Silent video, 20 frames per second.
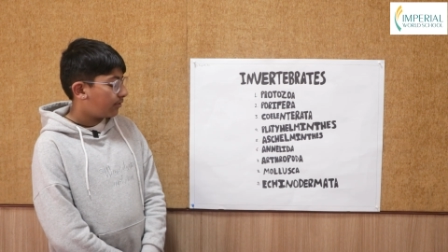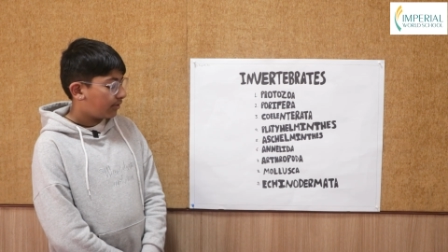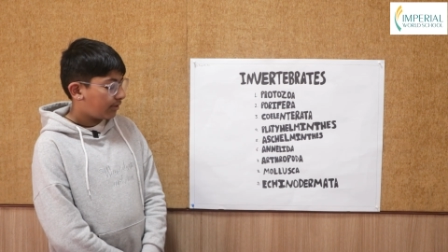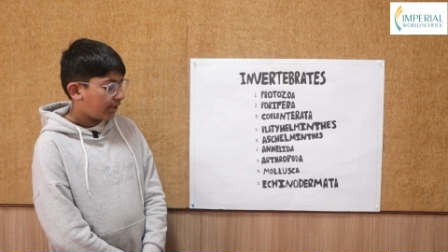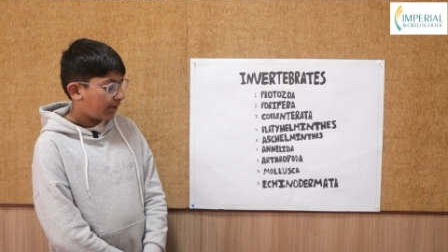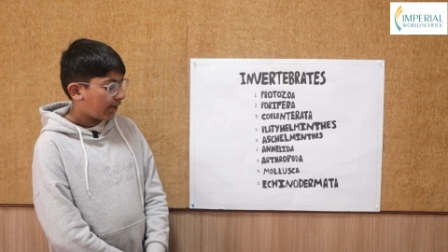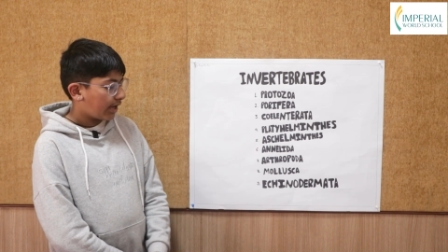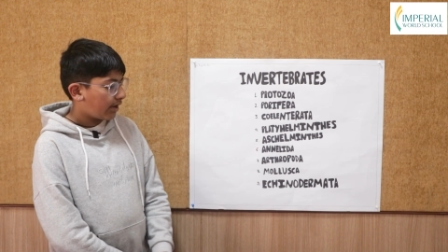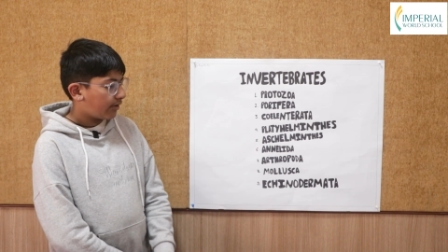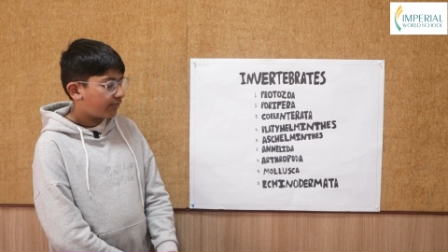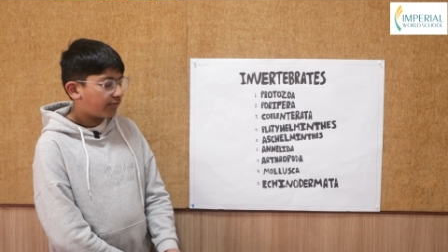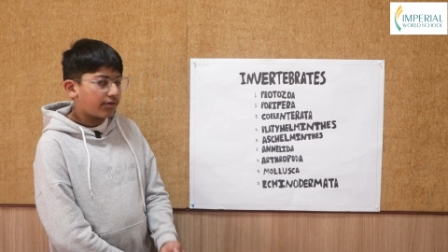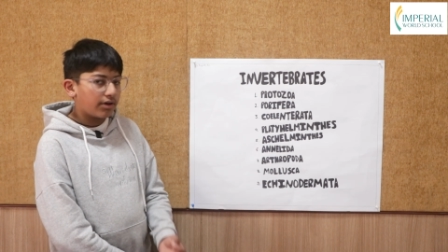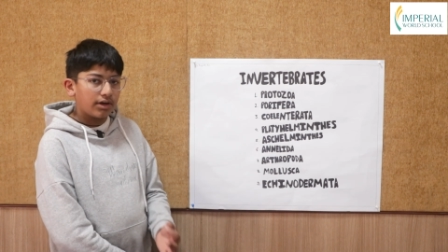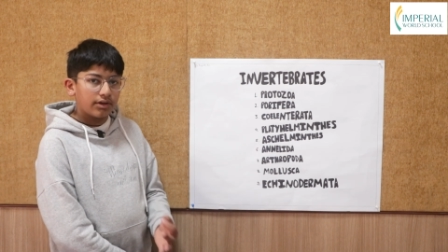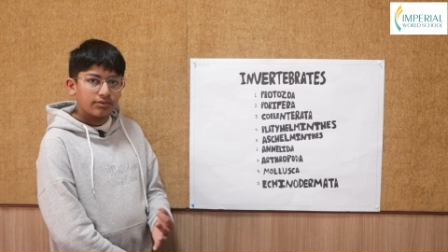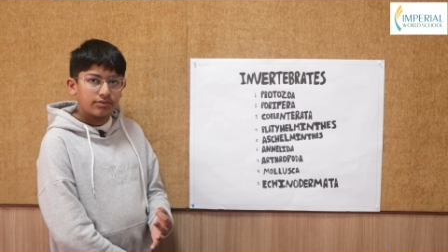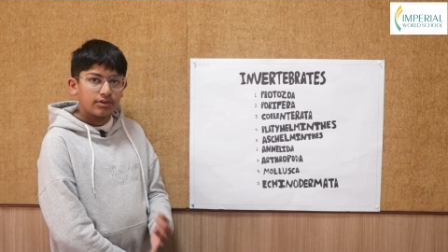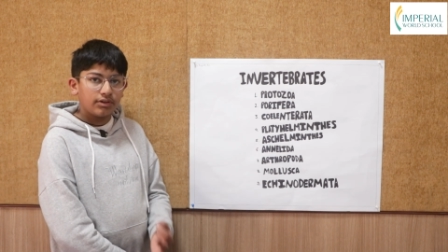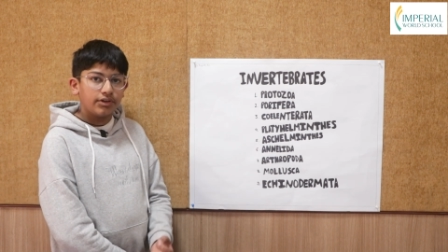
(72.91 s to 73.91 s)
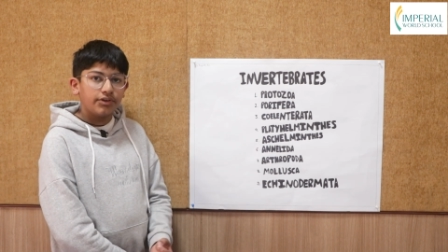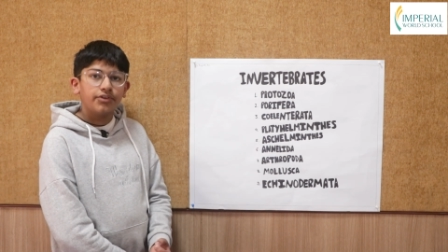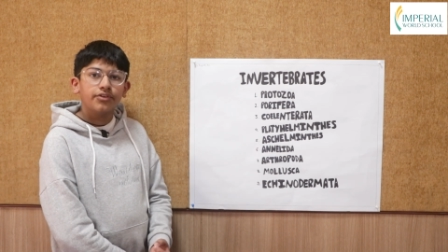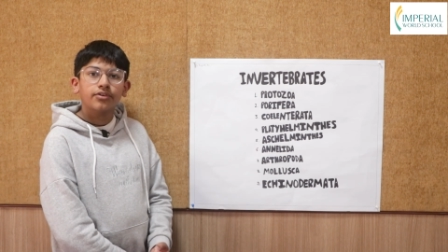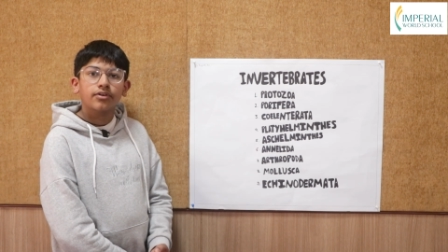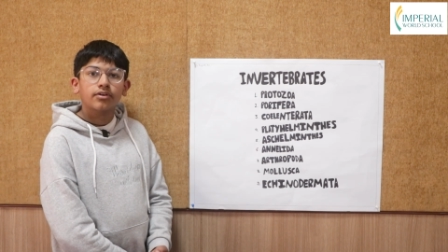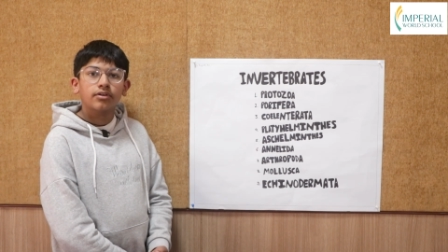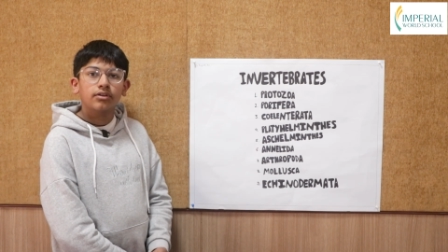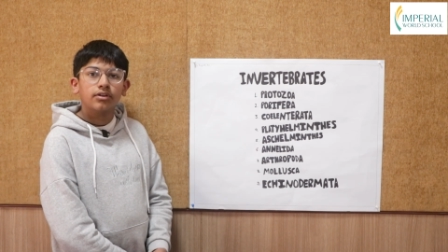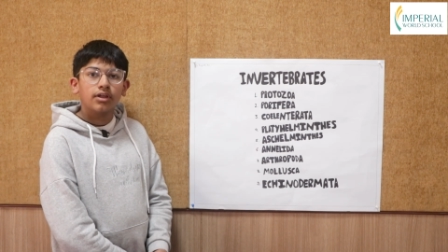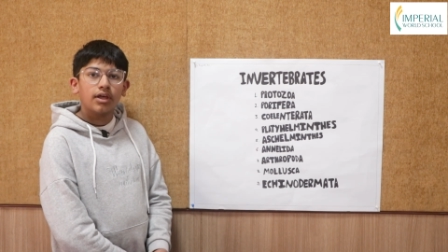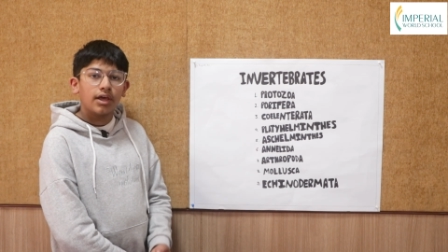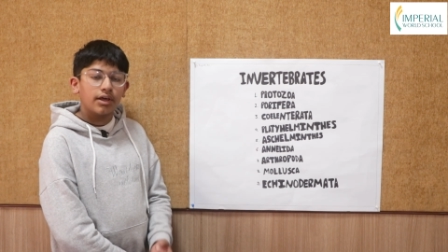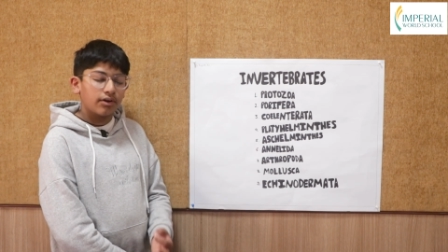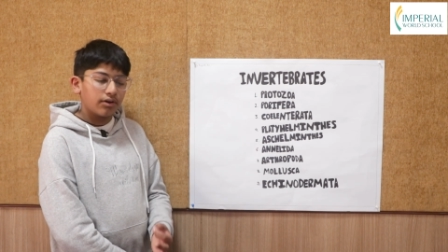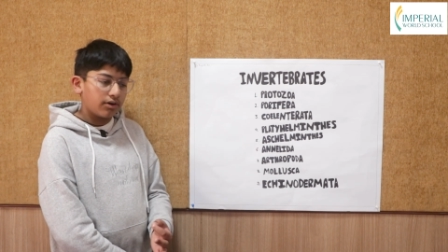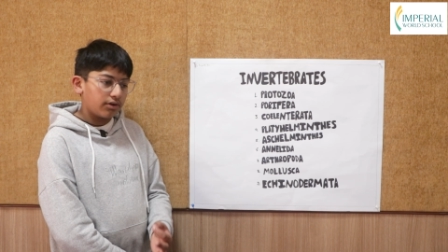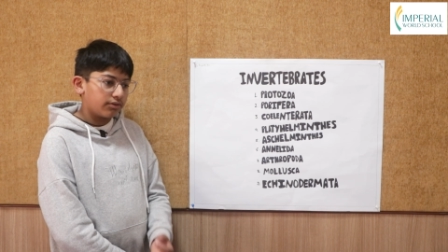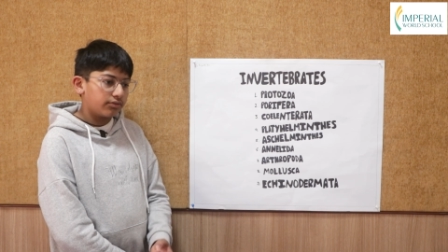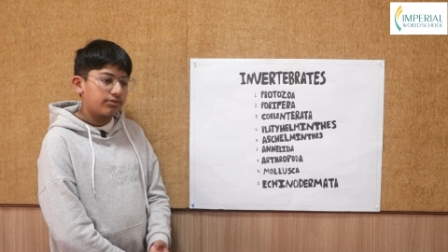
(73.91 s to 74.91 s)
they have a cylindrical
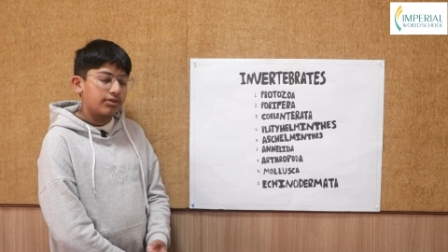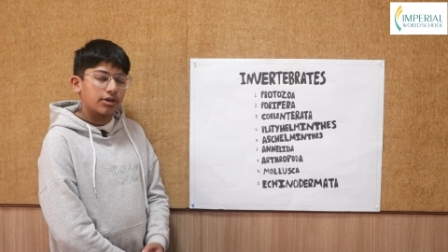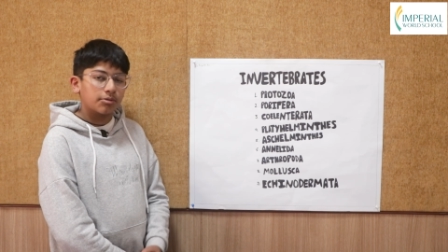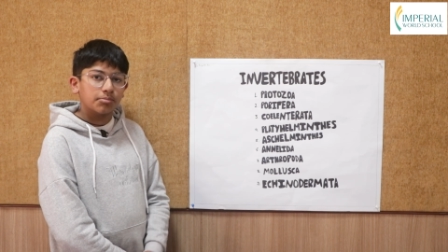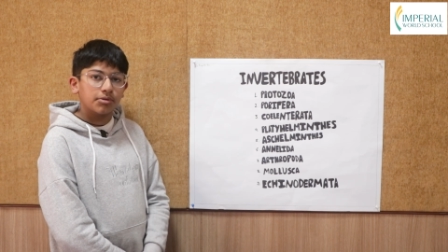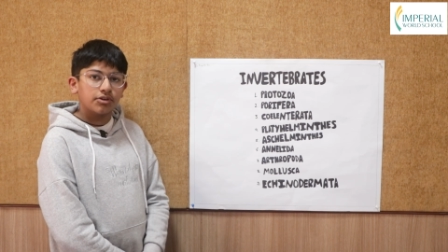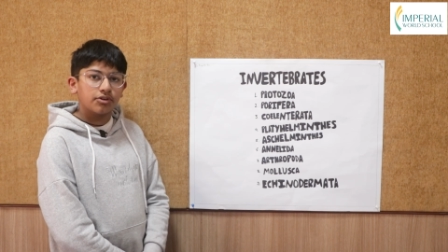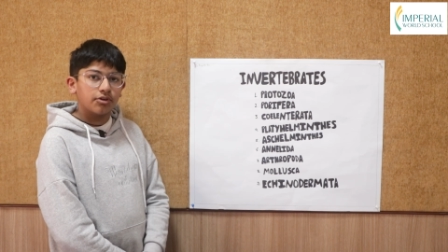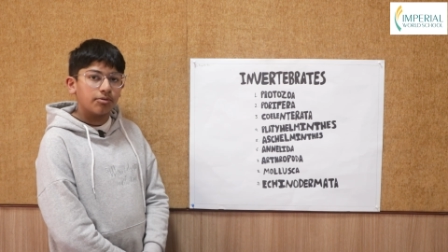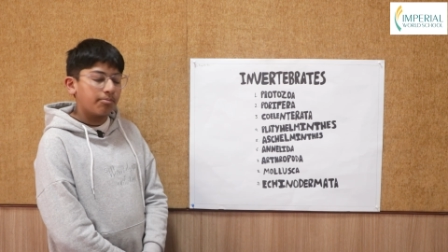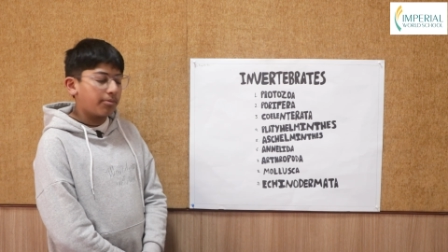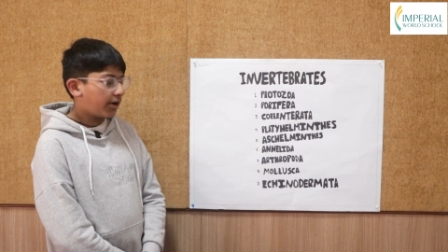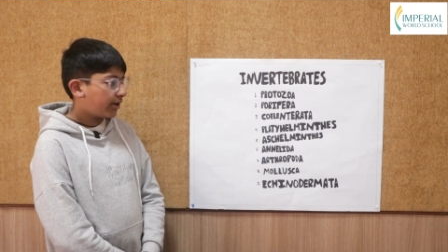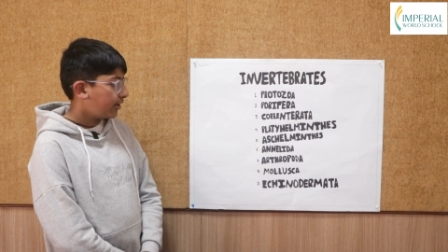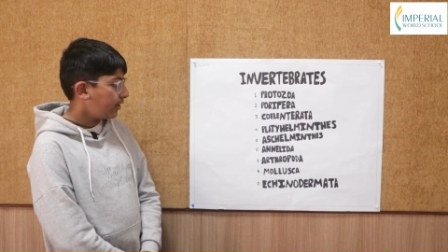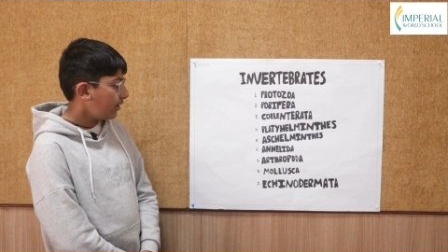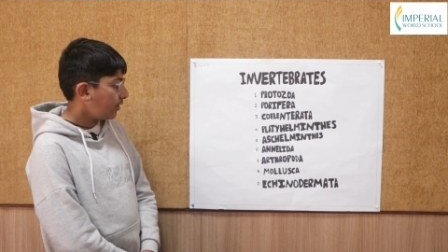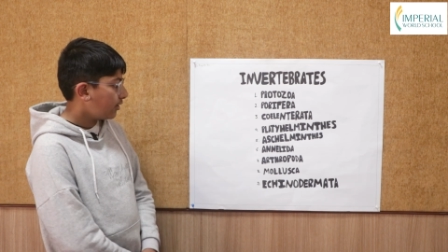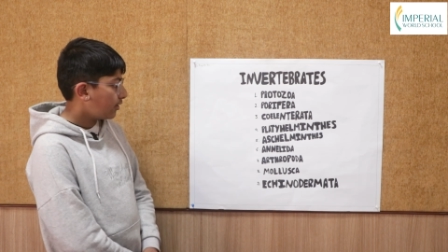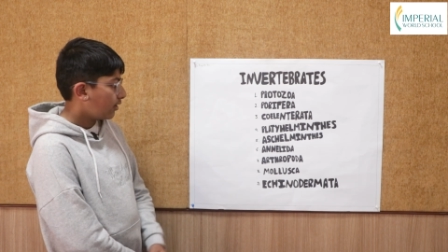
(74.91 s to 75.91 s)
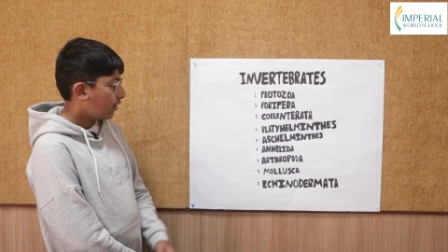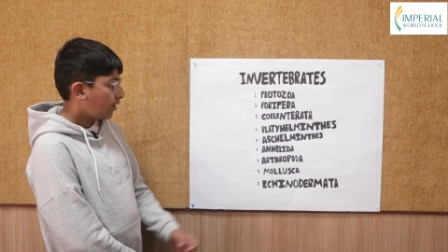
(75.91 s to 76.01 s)
and unsegmented body.